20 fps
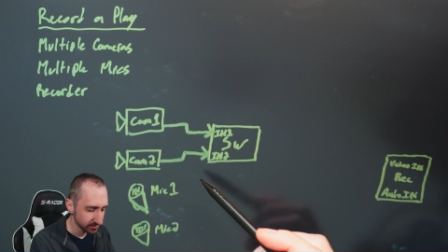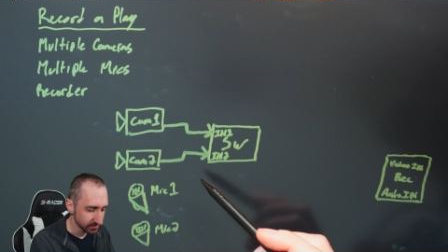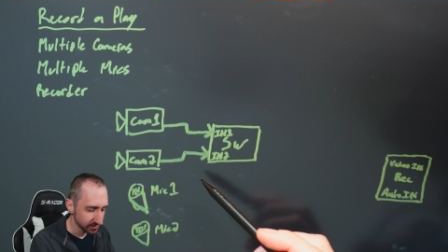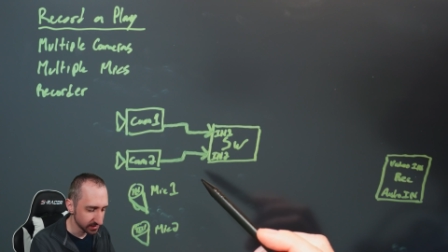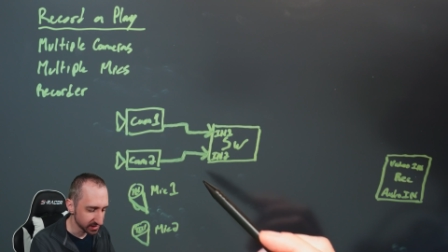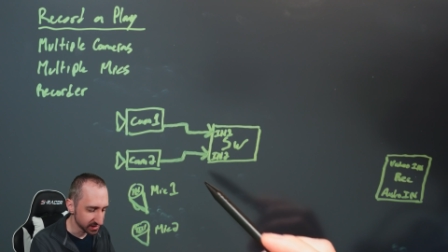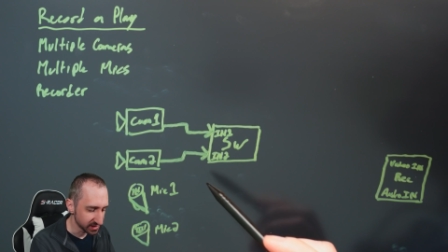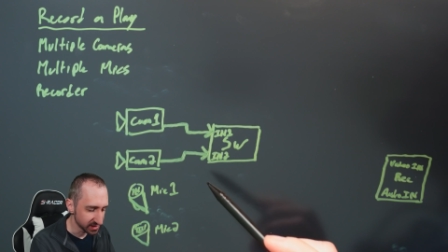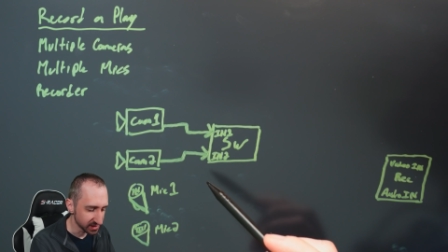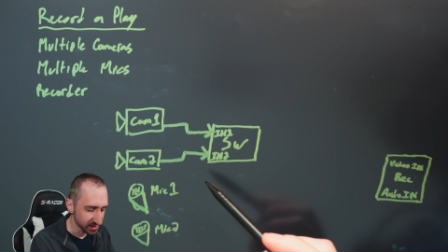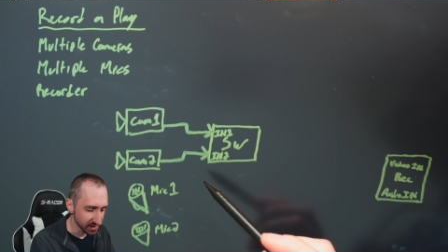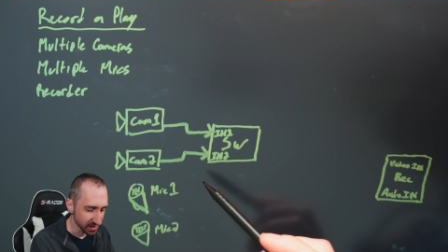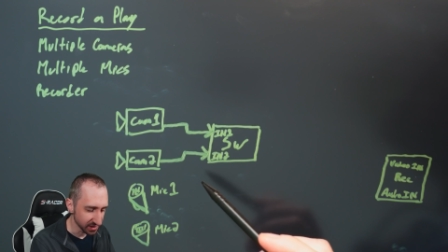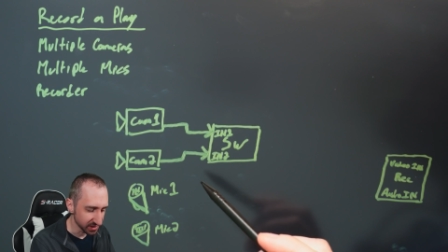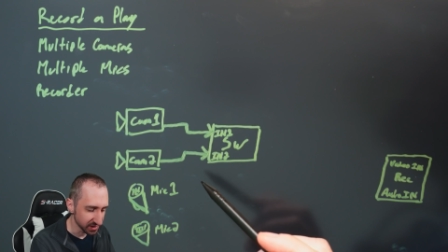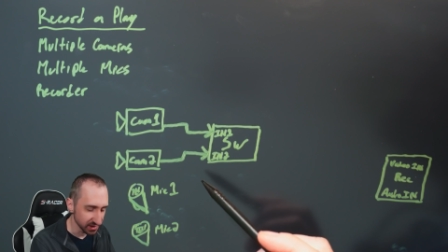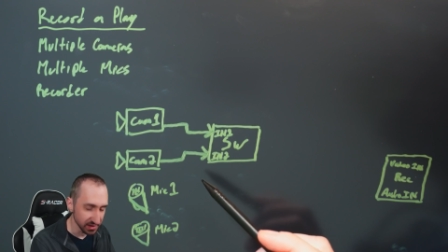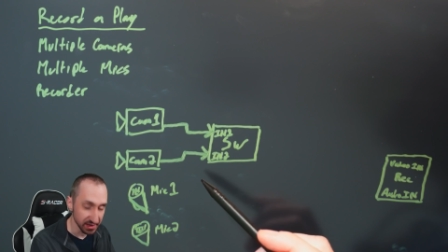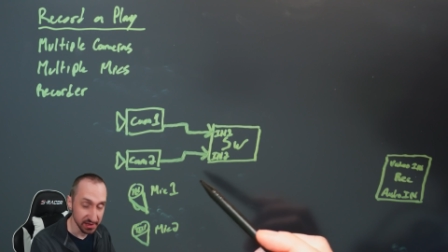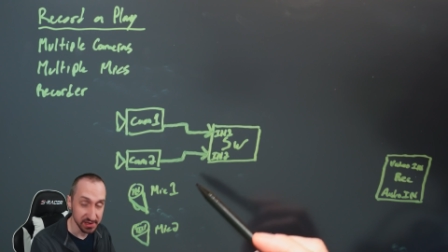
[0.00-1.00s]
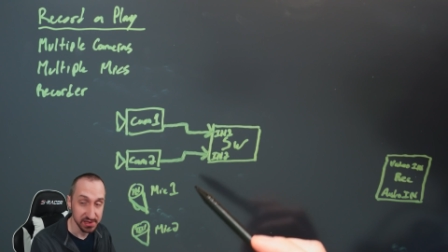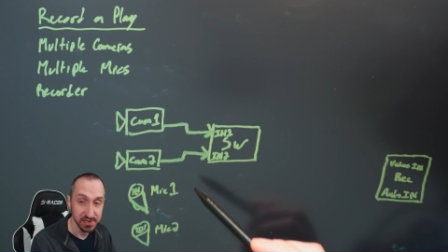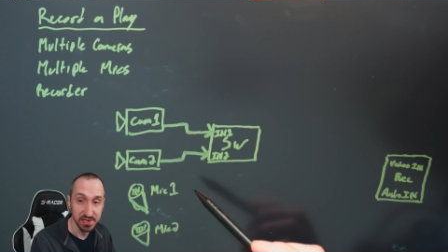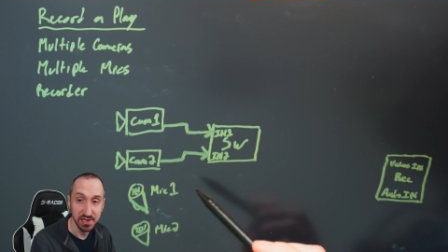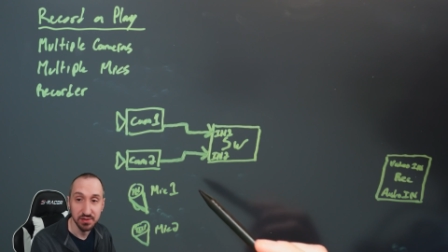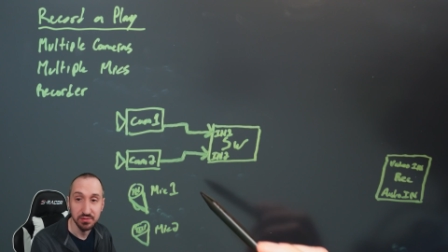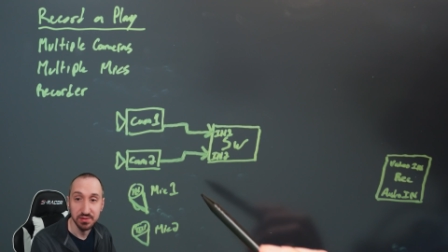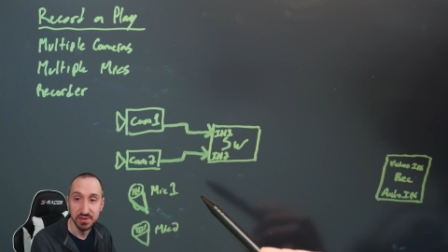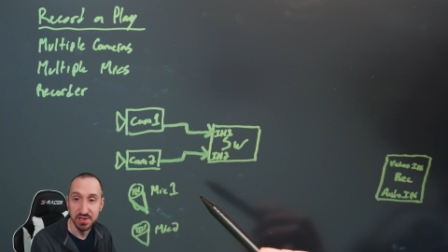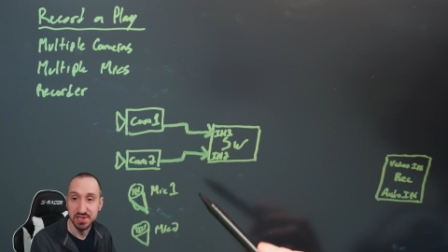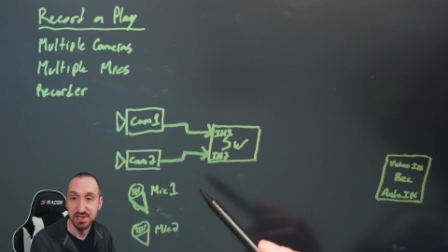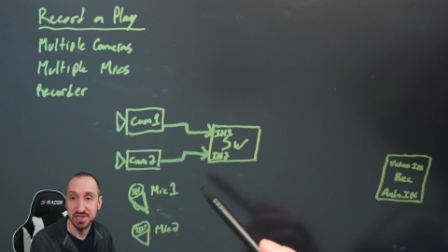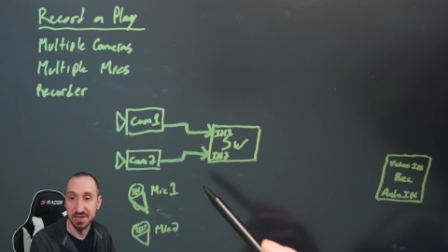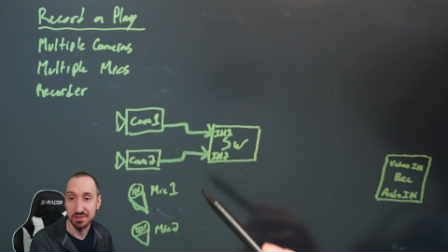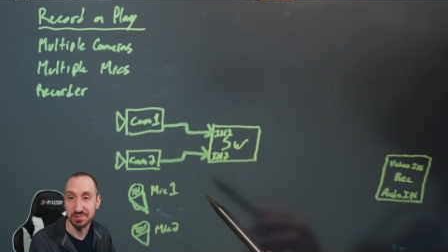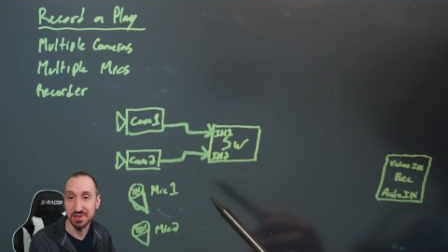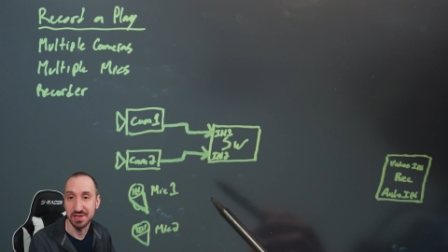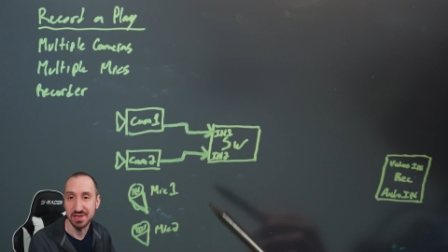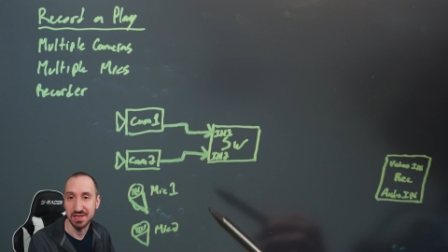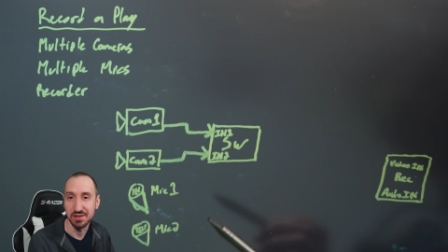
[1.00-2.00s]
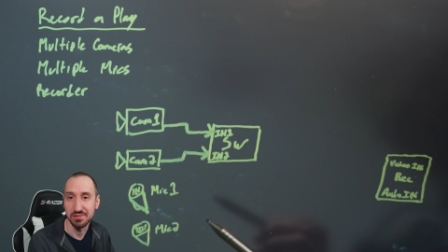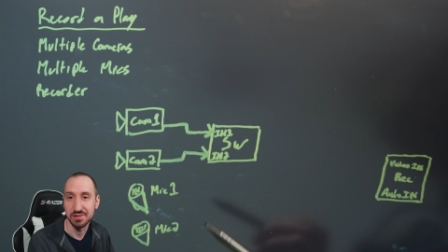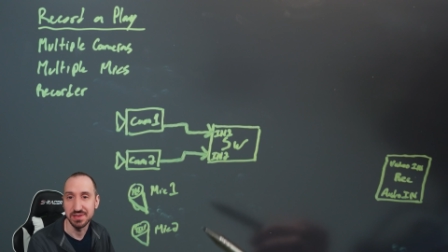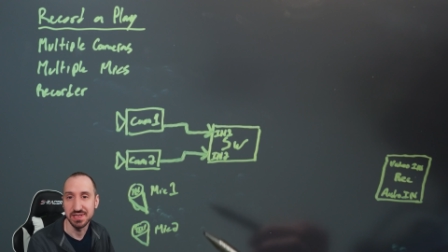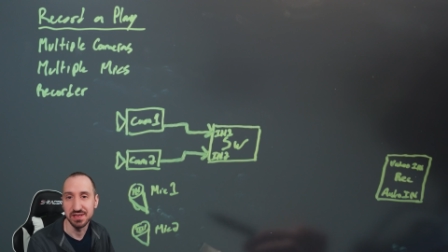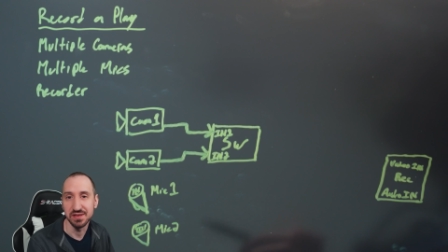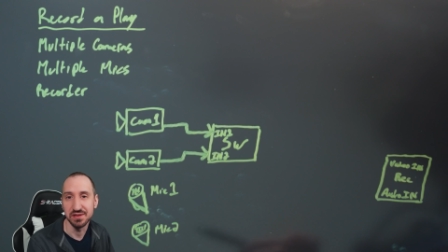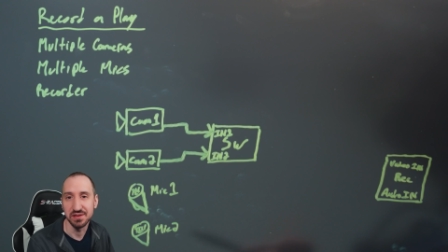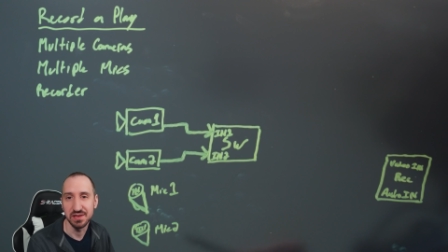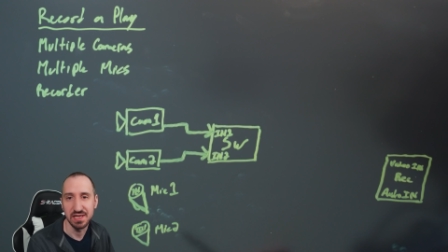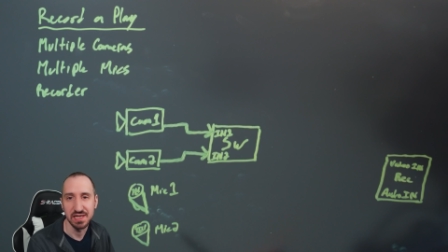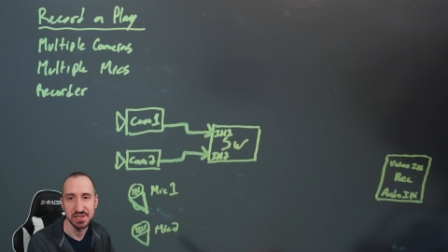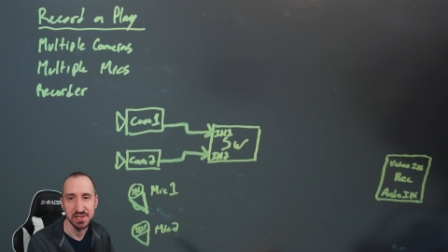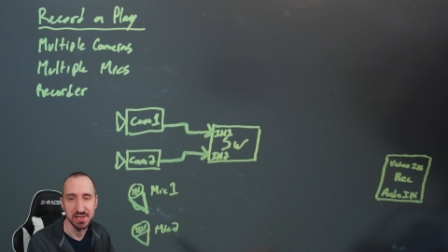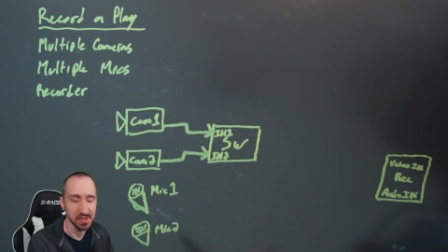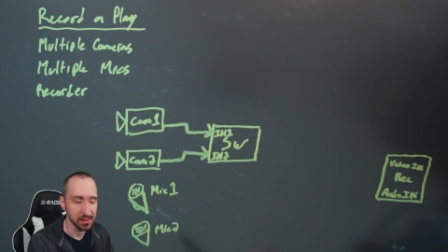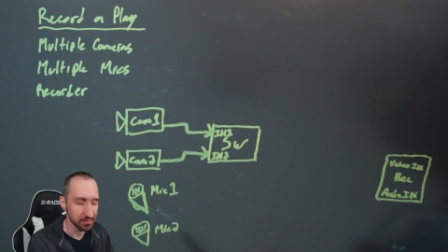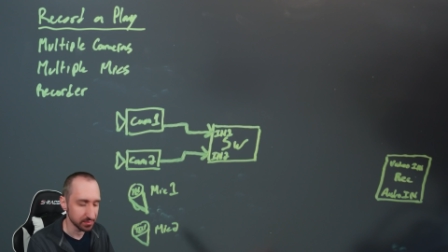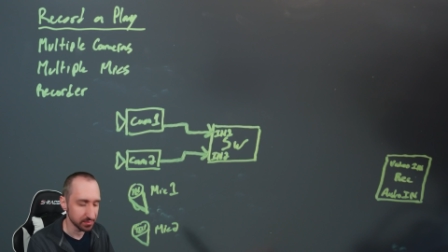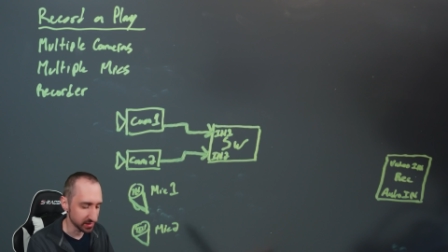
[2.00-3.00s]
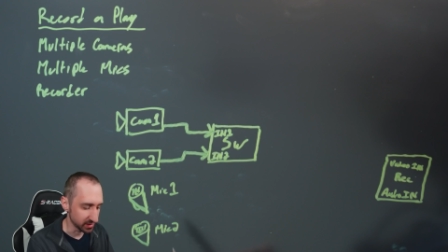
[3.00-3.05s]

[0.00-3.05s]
this discussion, let's stick with the same thing that we did the last time.